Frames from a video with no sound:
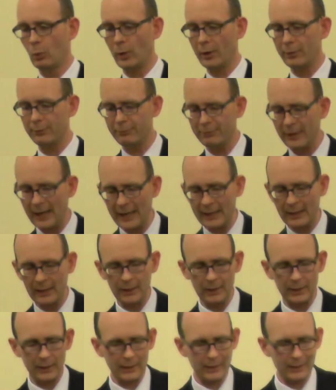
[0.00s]
when
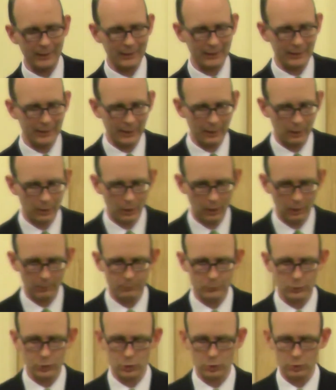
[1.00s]
finally he
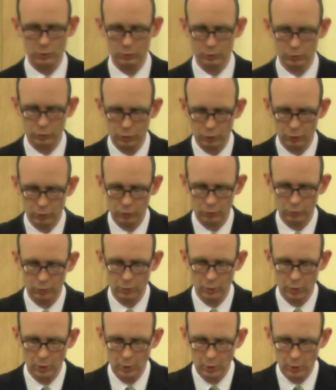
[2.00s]
comes
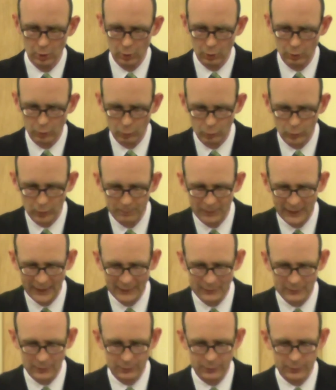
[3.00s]
to
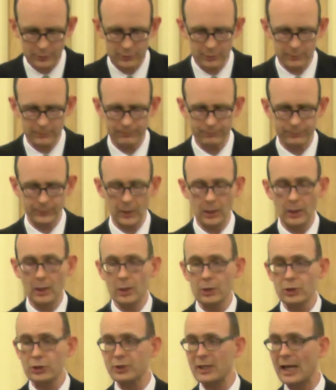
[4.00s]
repentance.
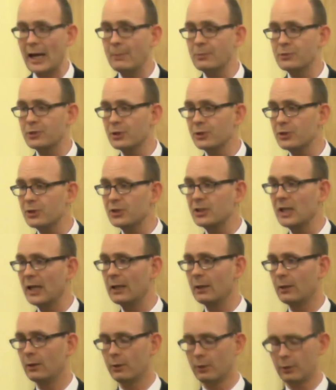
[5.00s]
Samson
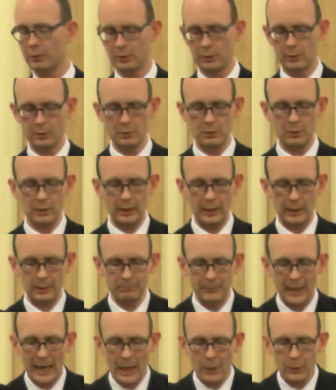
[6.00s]
sinned
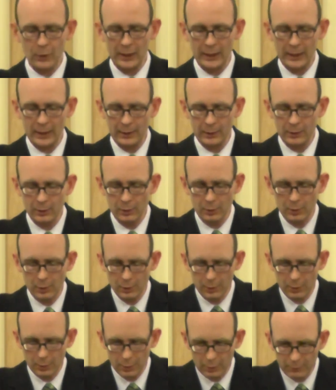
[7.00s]
in
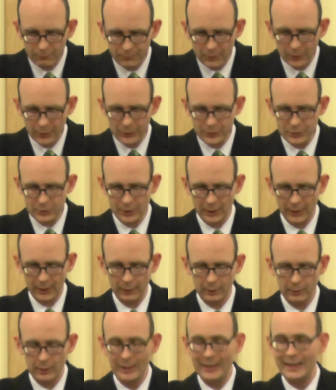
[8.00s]
marrying the
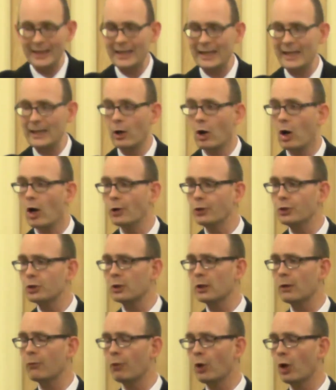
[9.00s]
Philistine. He
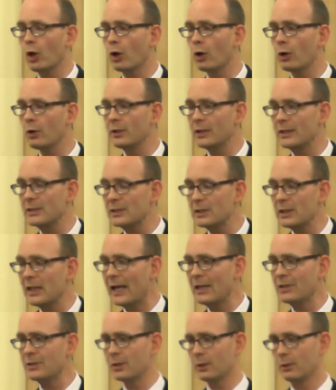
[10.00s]
ought to have learned his
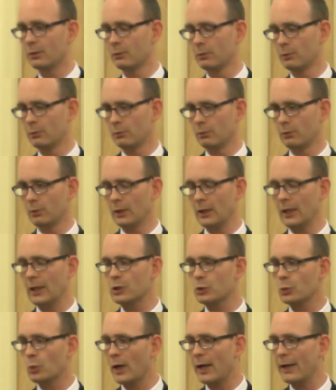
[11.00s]
lesson.
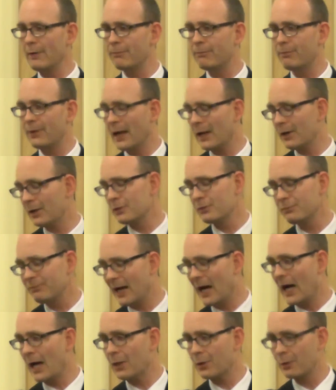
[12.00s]
His wife and his
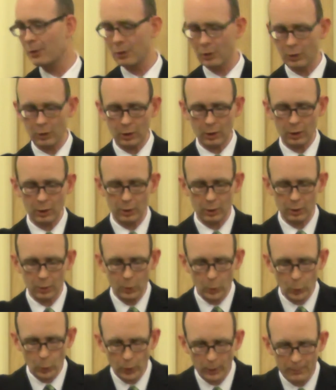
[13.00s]
father in
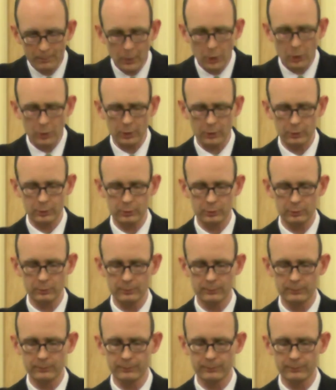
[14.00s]
law were murdered.